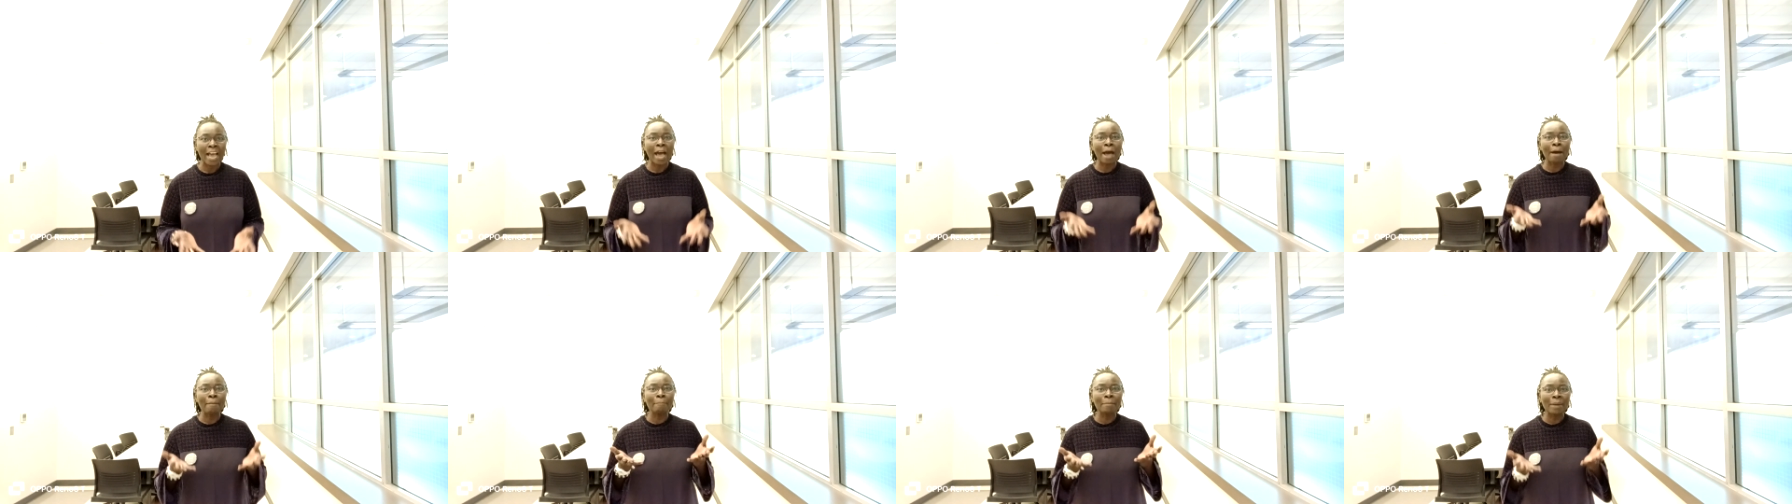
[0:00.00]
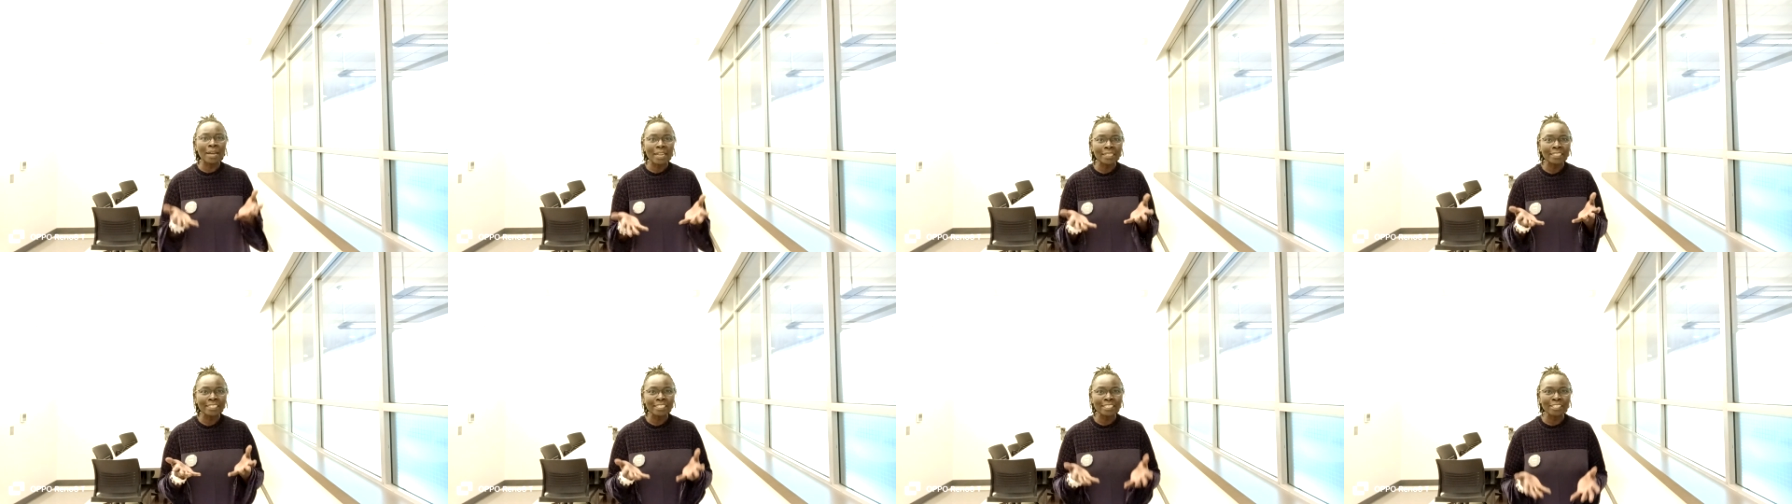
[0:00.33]
a
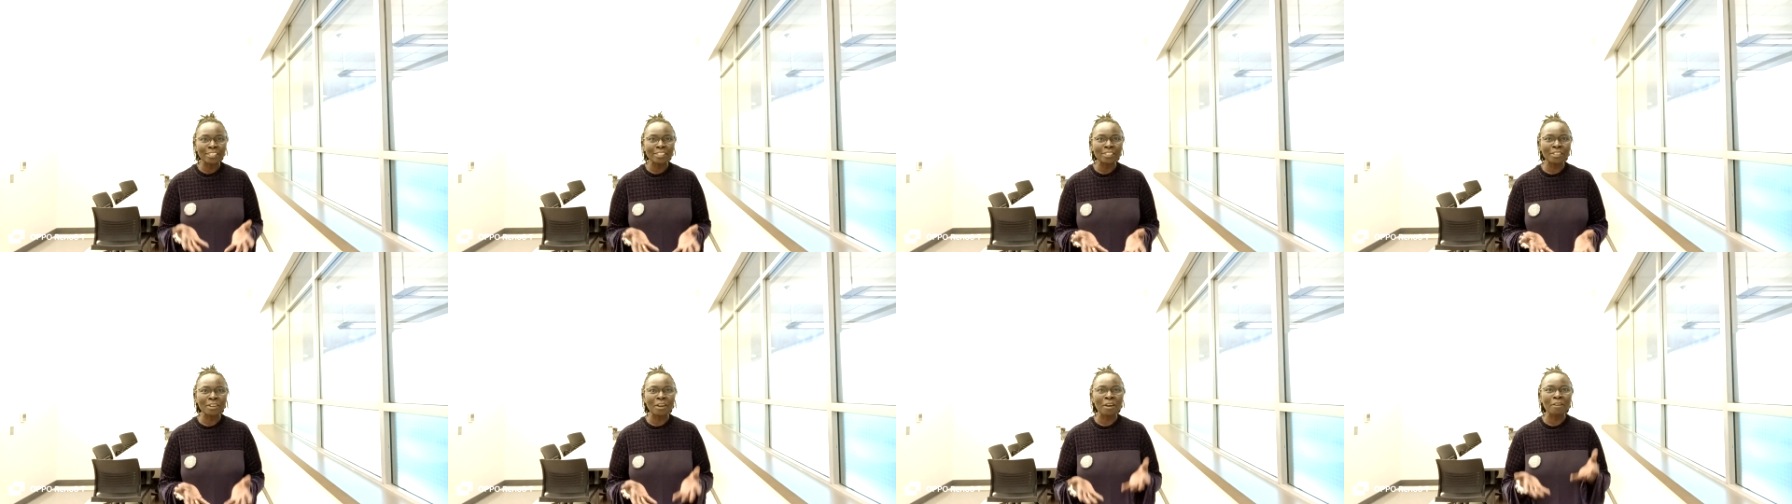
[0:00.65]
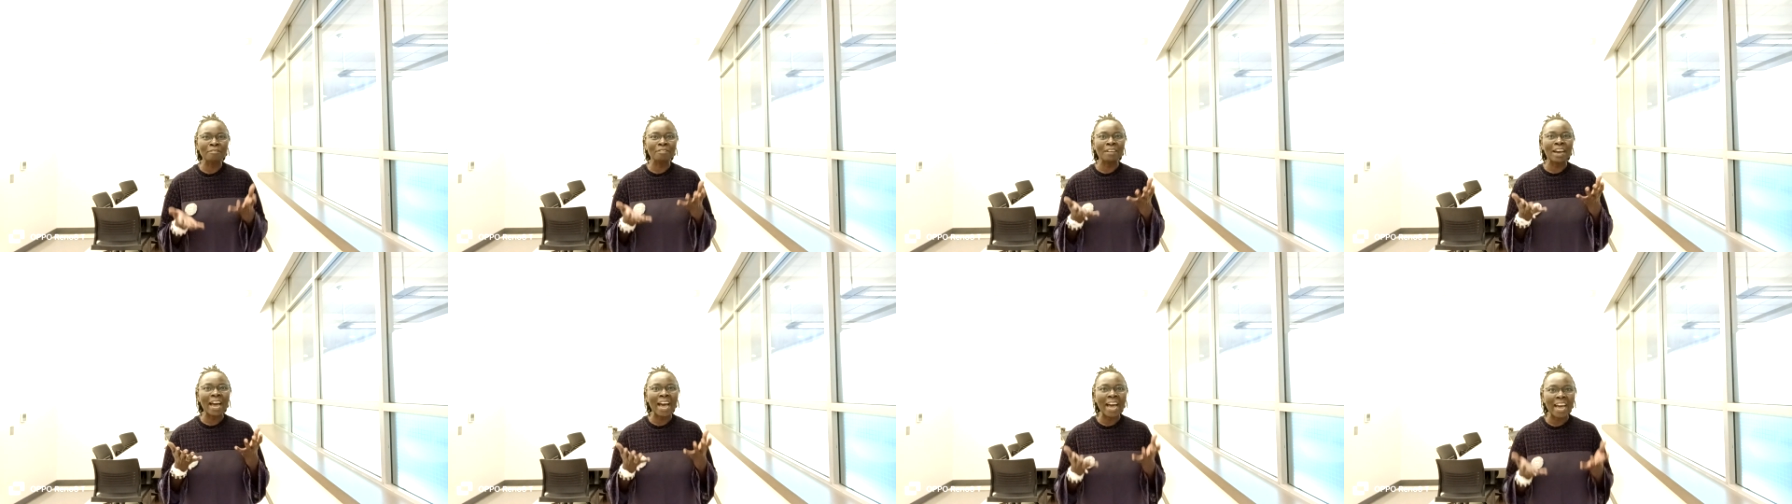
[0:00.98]
multitude
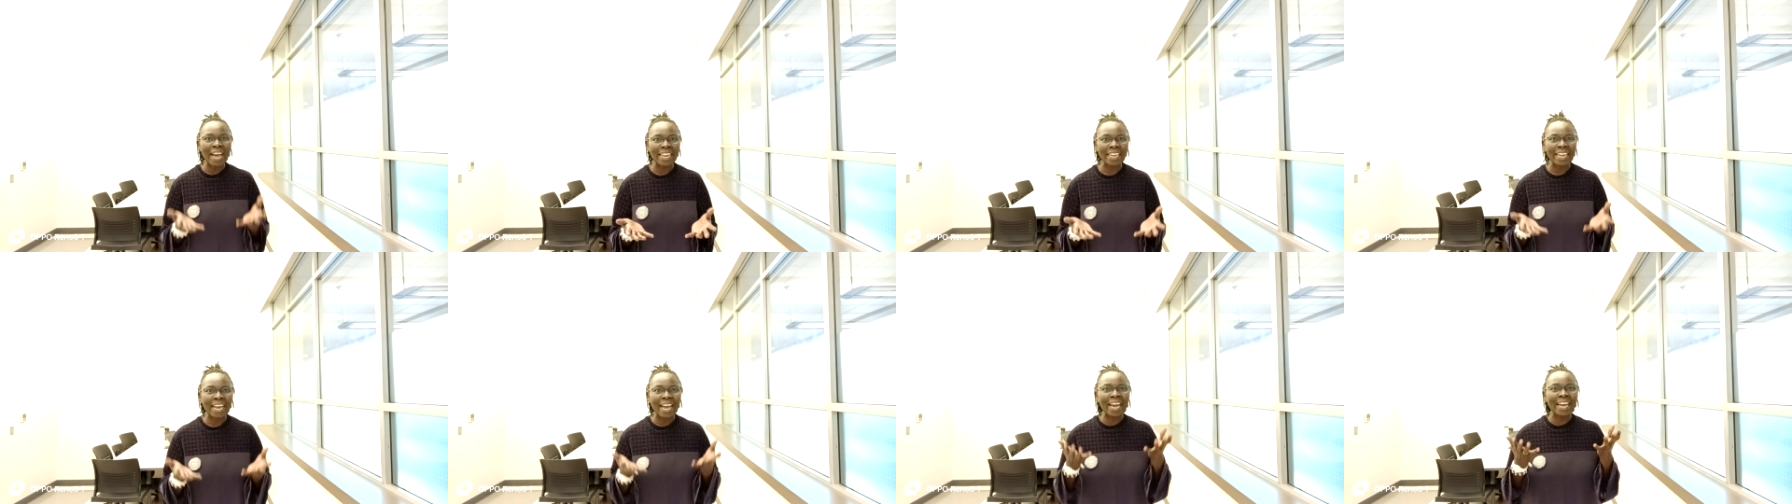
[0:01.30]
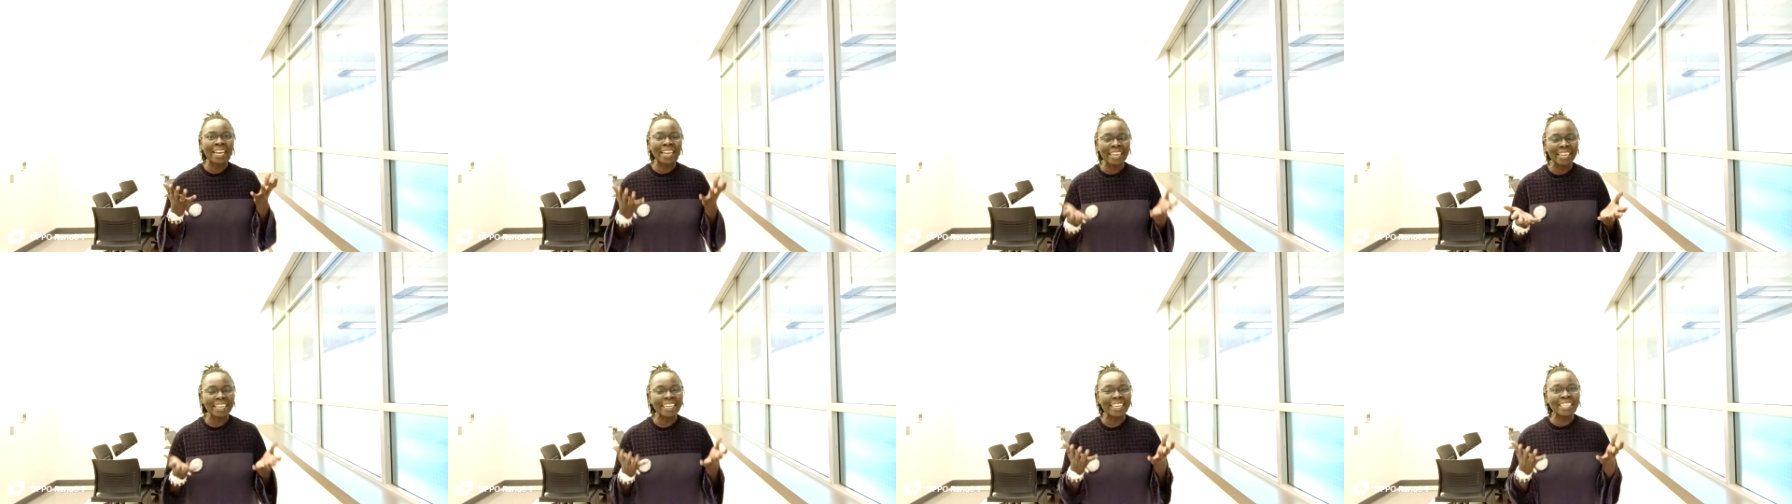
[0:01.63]
of uh,
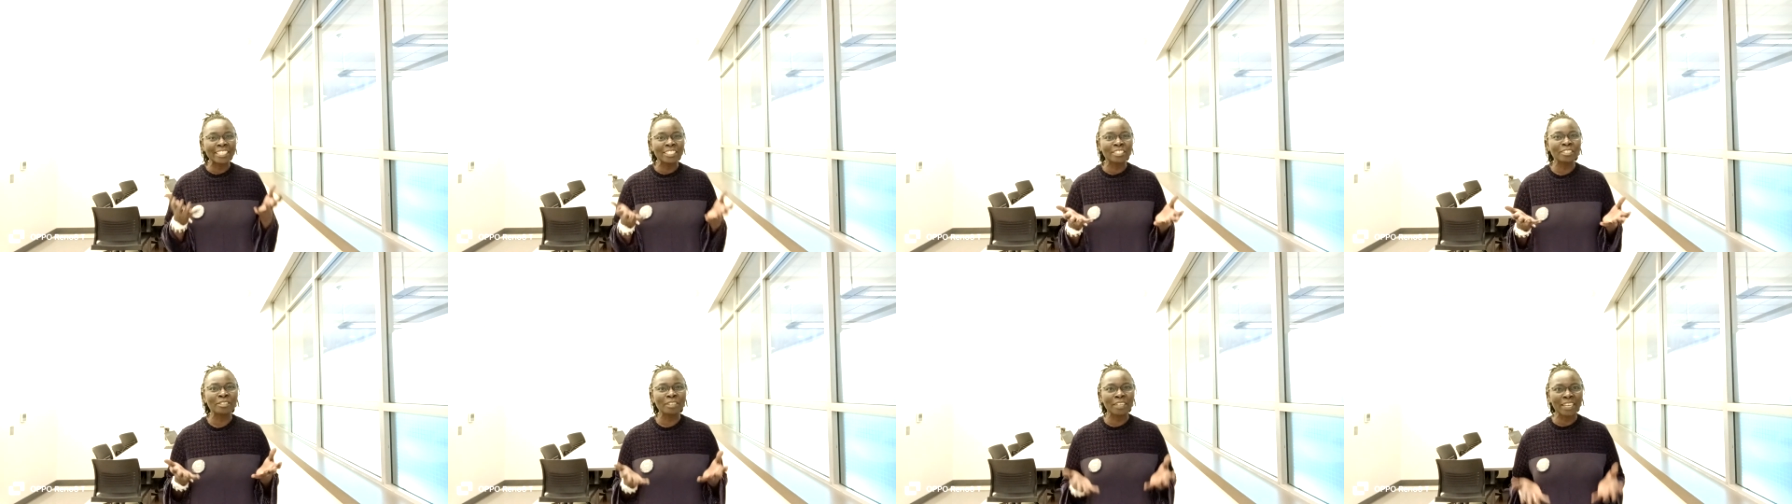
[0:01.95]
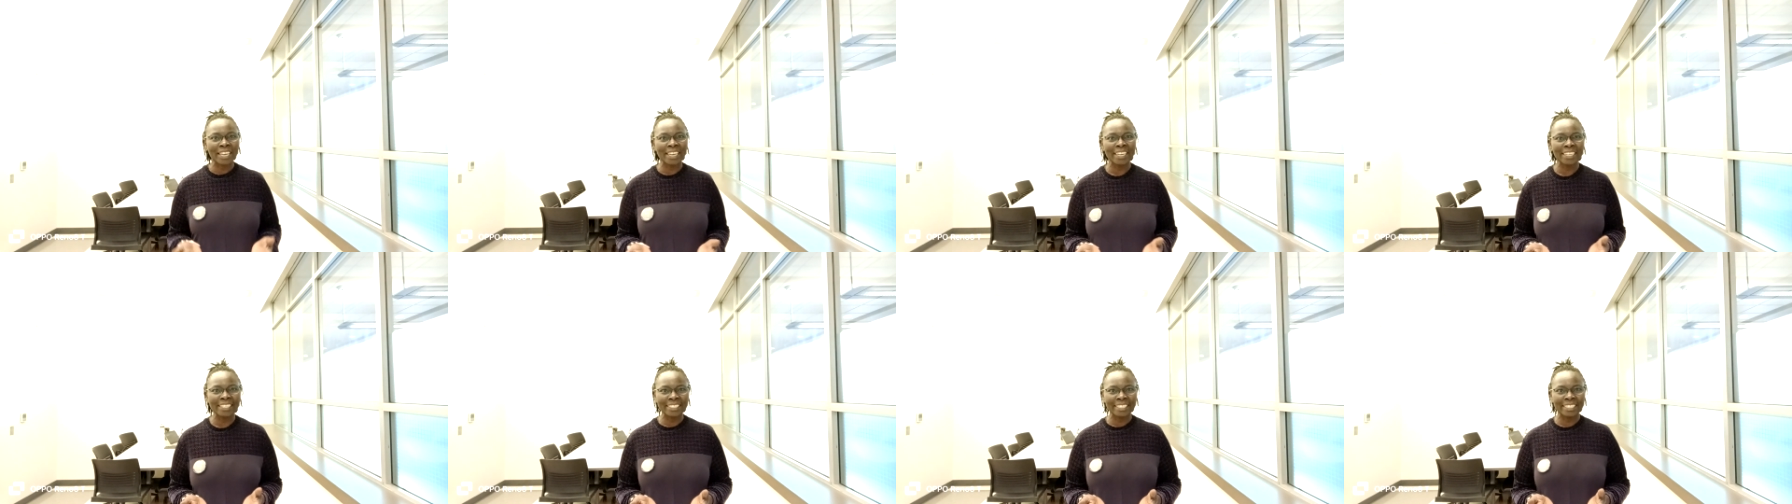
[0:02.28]
uh,
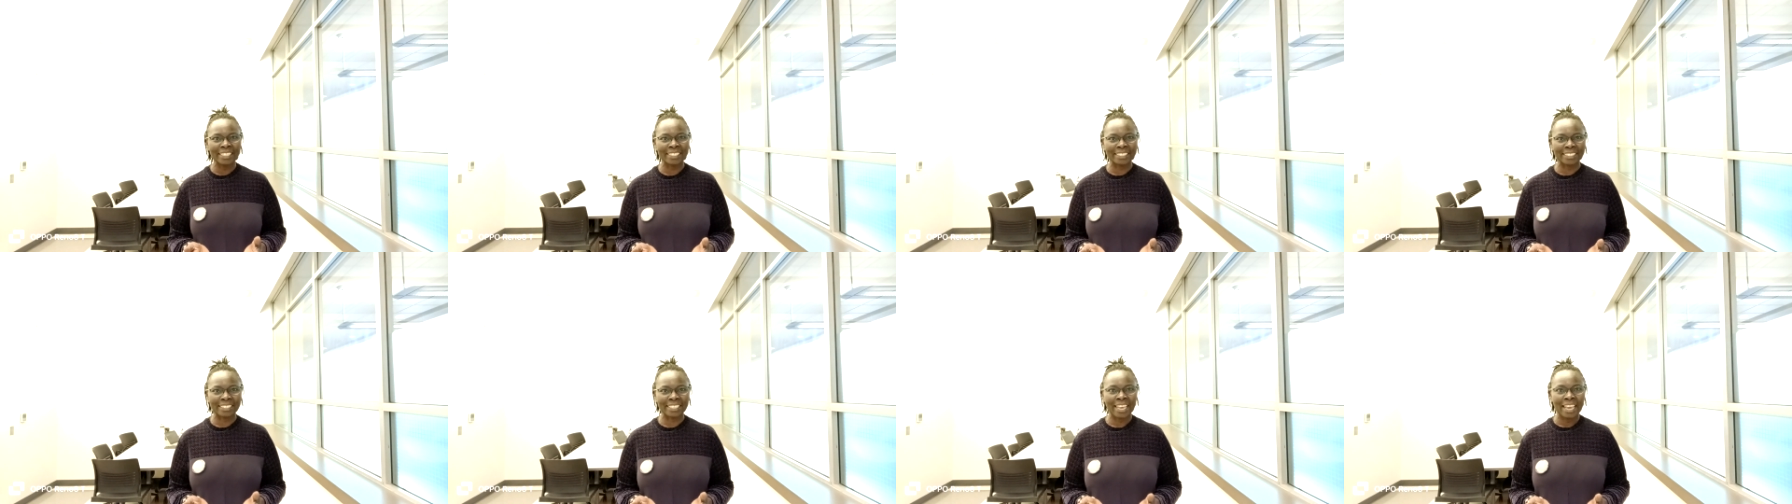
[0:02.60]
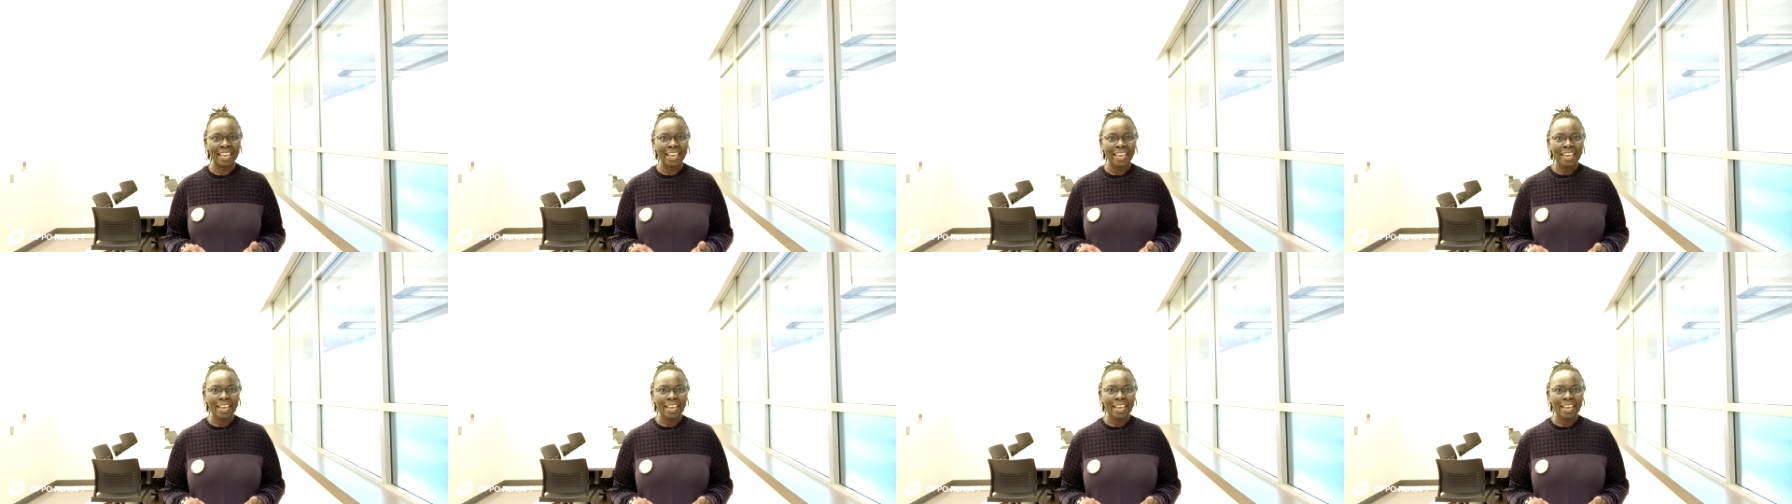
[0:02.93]
educators,